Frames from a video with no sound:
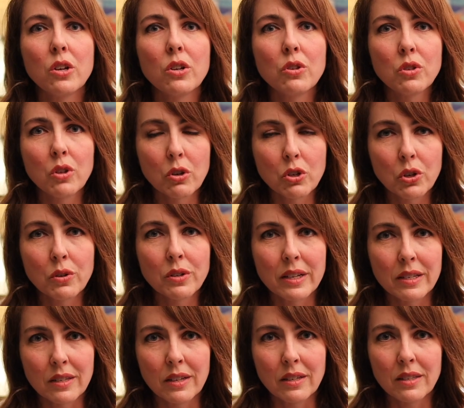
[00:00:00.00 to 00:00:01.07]
social
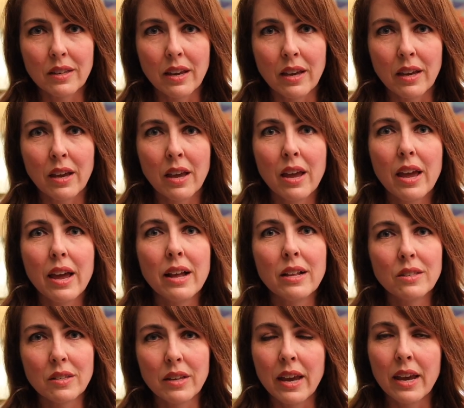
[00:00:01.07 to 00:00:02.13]
distancing,
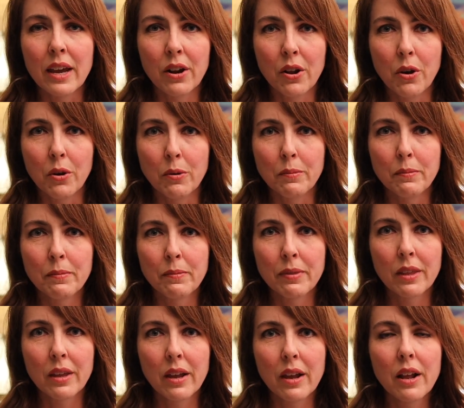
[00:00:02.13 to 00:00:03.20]
and staying at home.
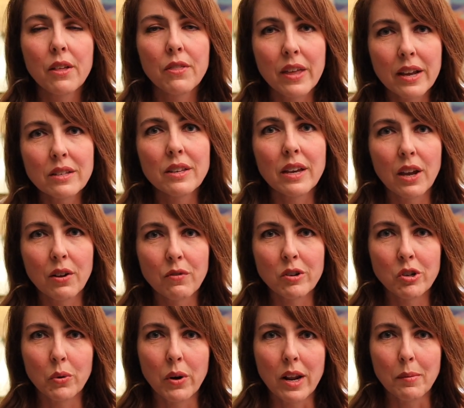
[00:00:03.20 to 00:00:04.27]
Thanks again for
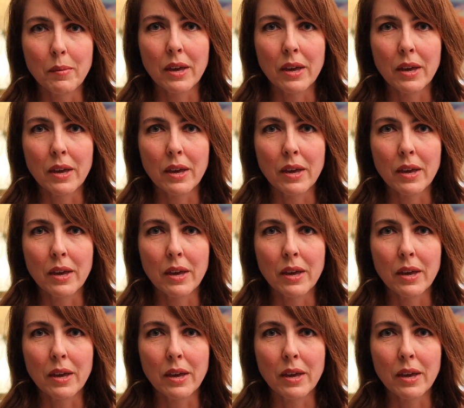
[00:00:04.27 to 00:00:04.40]
joining